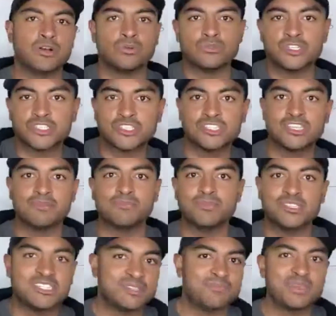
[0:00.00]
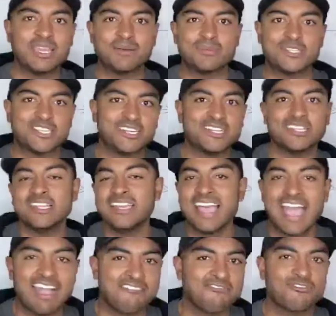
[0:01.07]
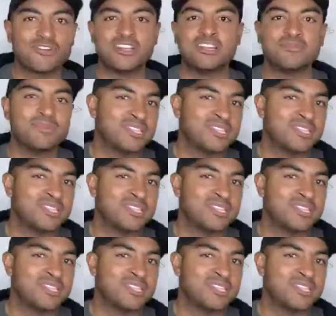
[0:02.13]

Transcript: just to be able to have freedom